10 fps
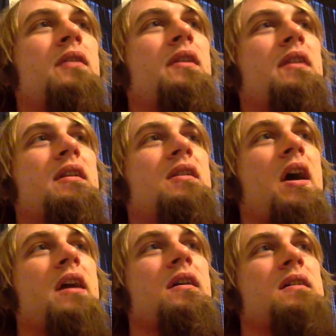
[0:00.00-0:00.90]
then the
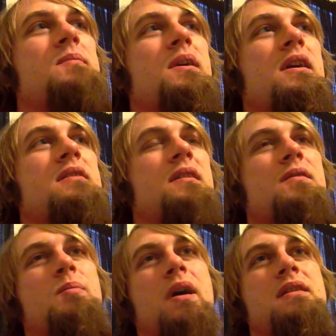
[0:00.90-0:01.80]
entire experience of
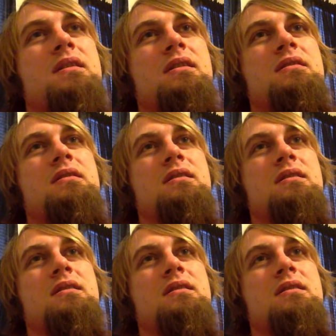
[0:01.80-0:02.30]
the Pisces